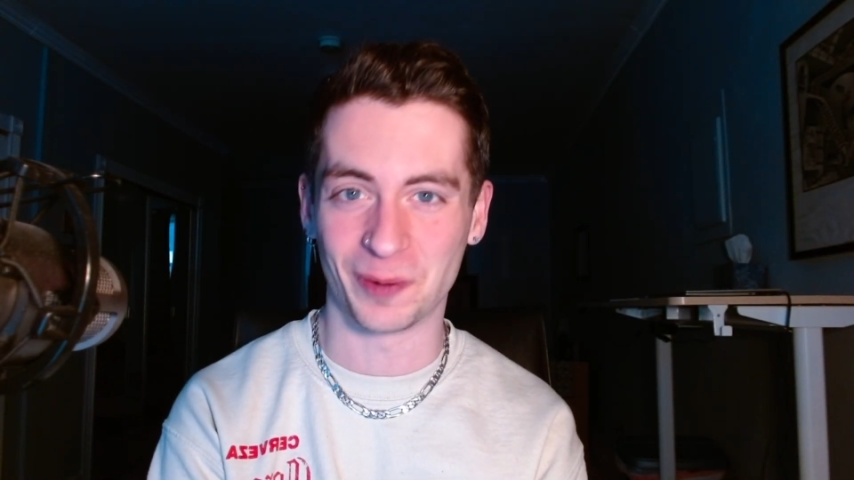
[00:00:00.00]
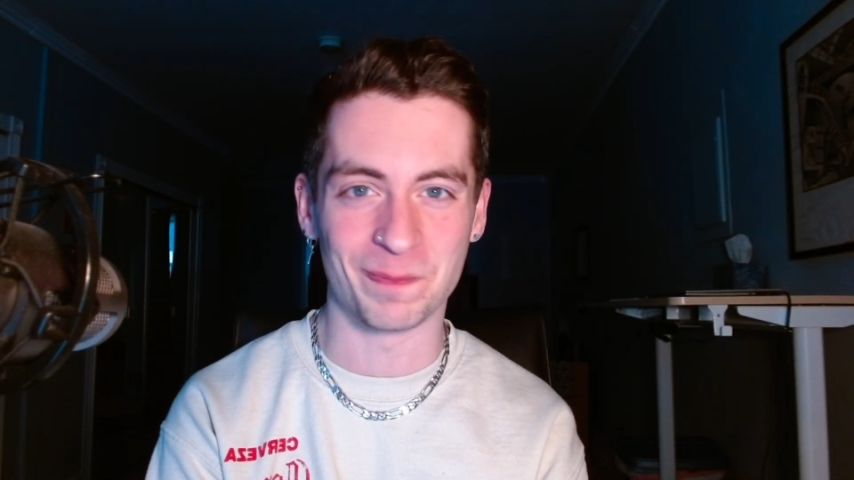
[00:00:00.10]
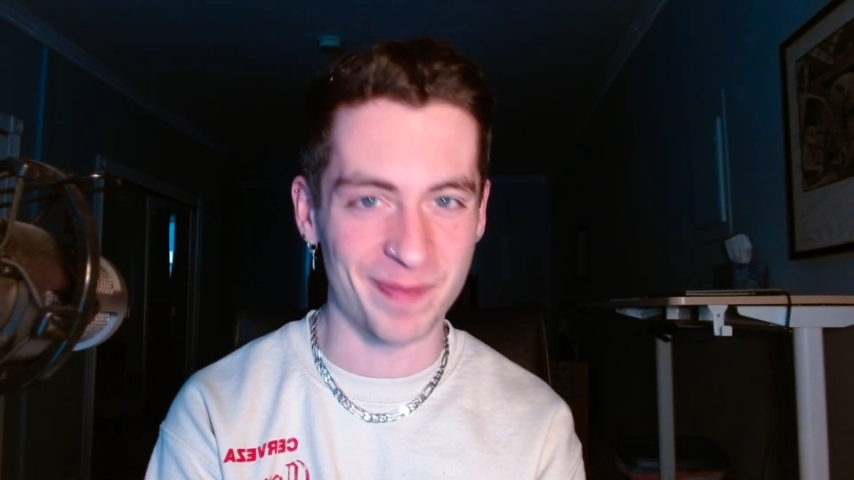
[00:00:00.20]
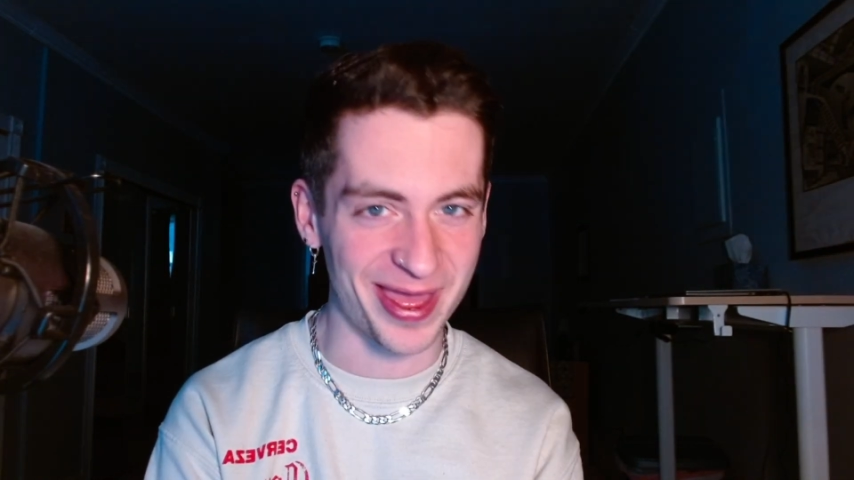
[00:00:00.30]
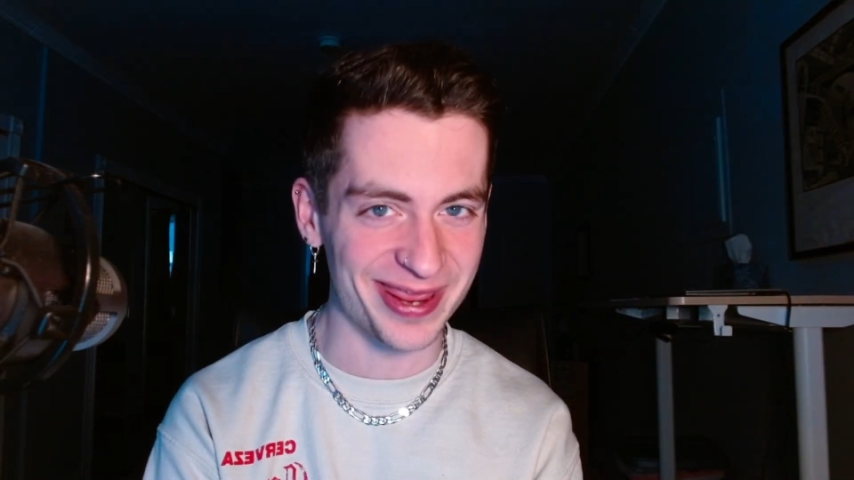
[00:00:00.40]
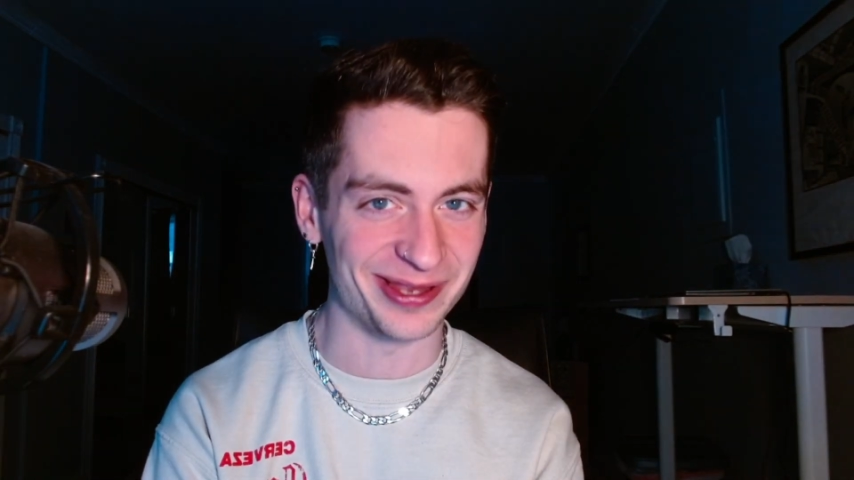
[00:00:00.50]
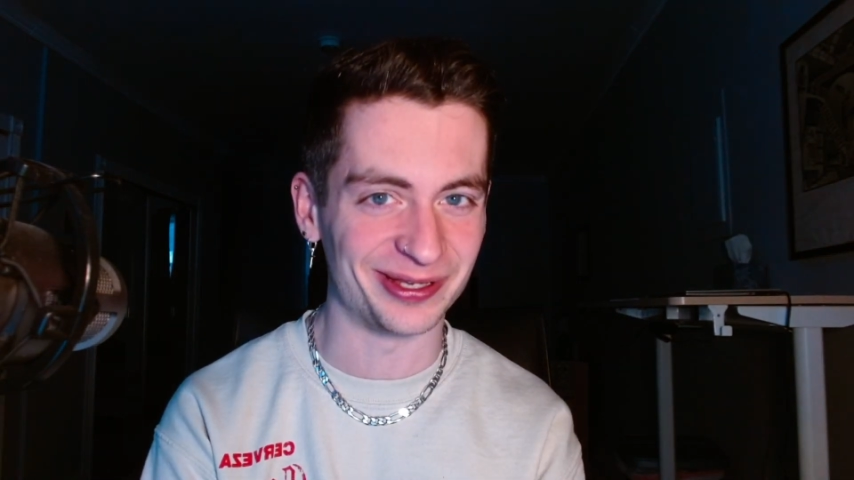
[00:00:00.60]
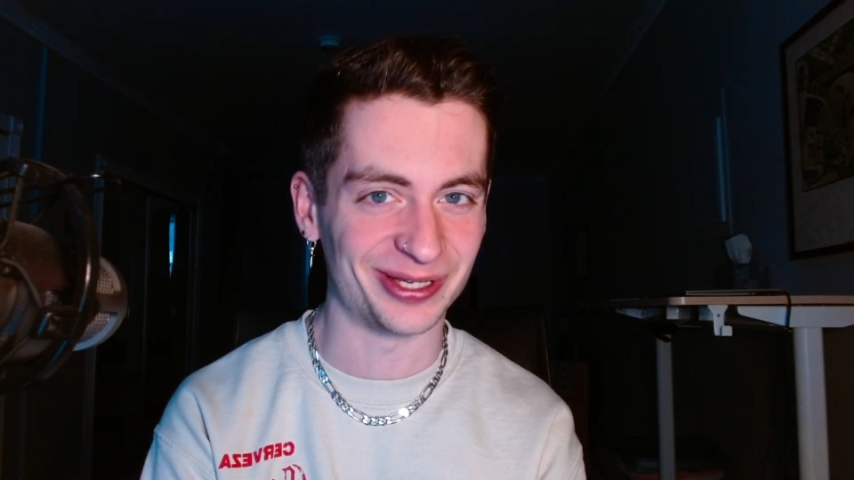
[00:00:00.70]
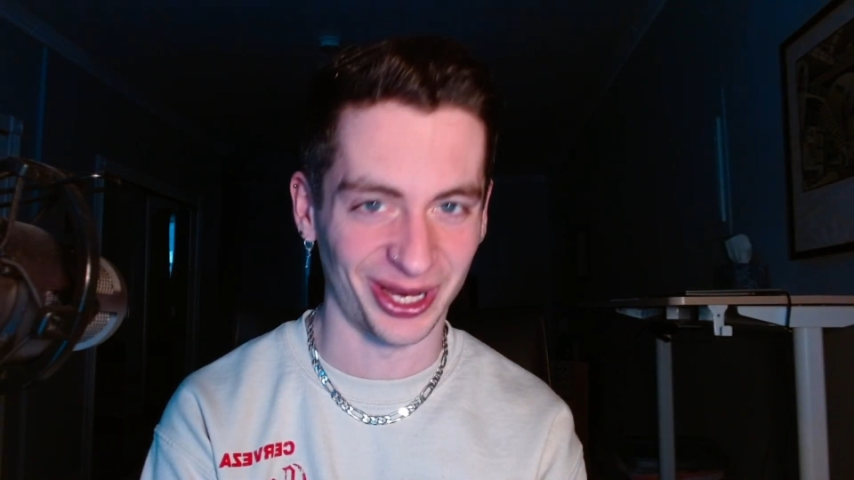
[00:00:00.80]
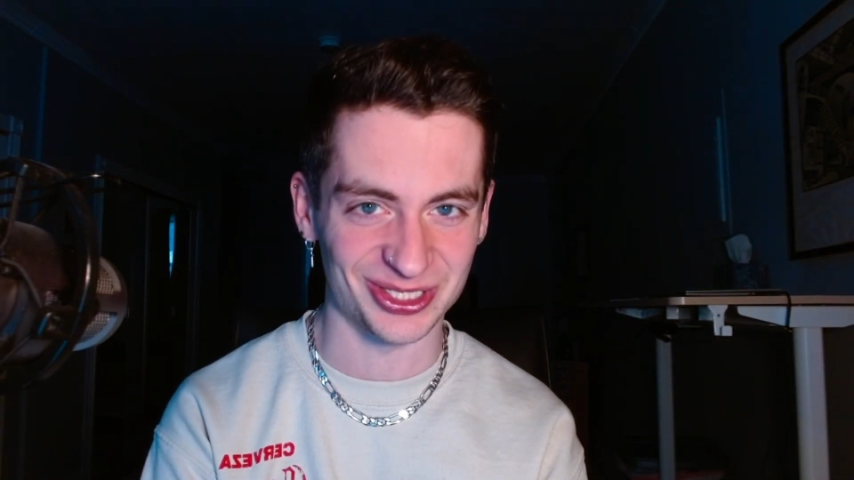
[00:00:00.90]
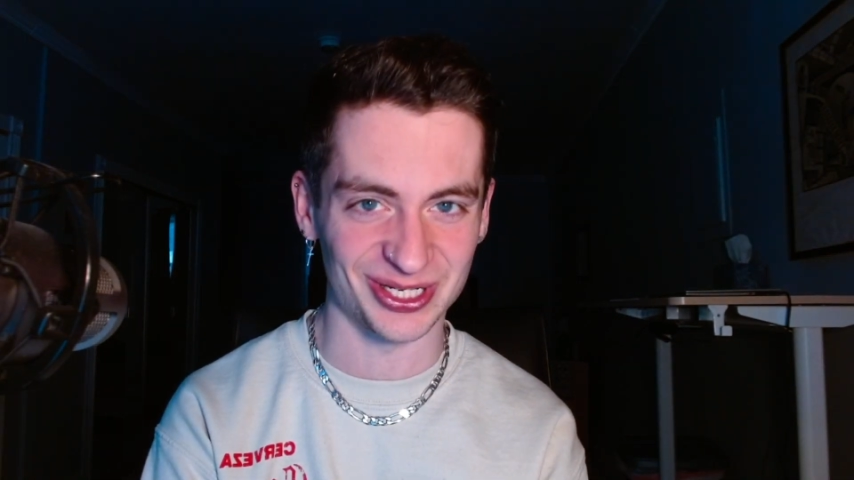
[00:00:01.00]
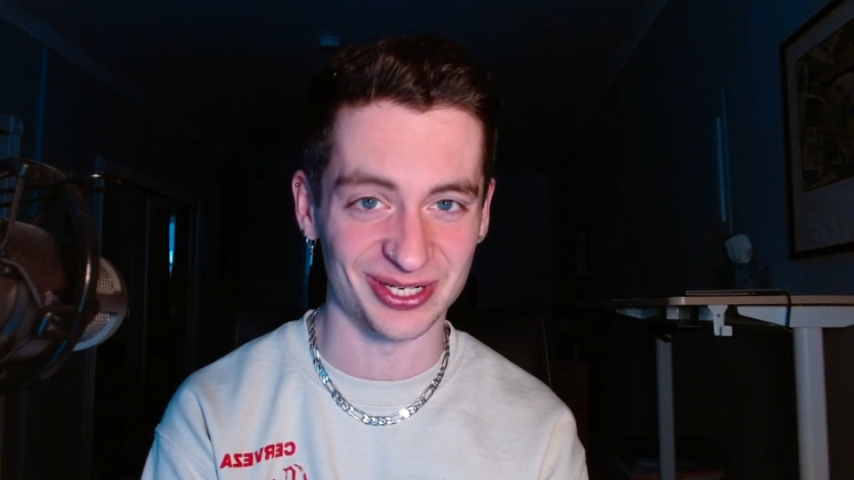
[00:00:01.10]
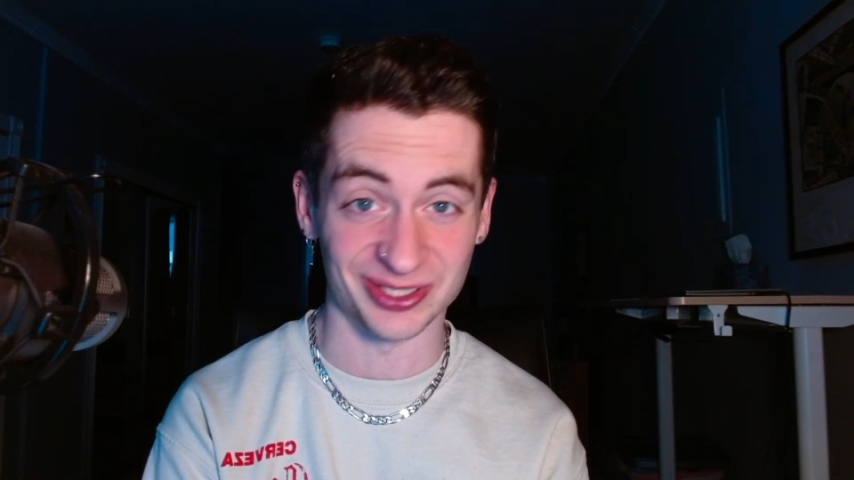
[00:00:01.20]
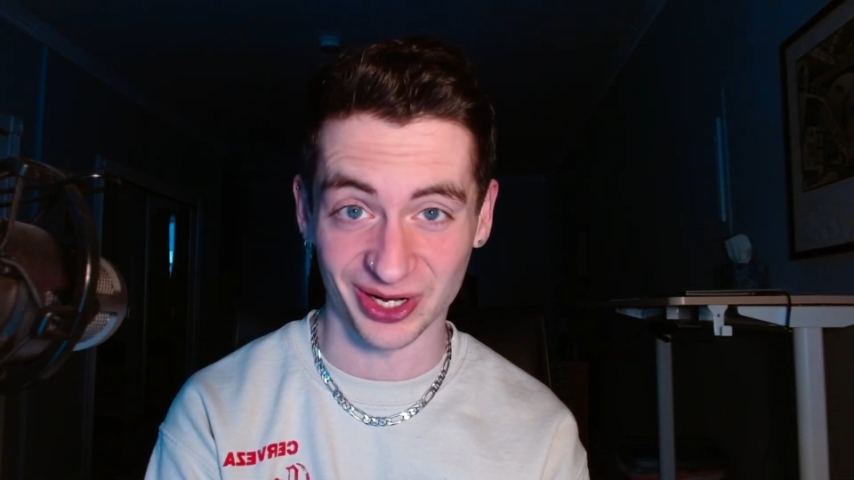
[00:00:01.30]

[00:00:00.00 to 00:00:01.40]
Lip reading: many cutscenes at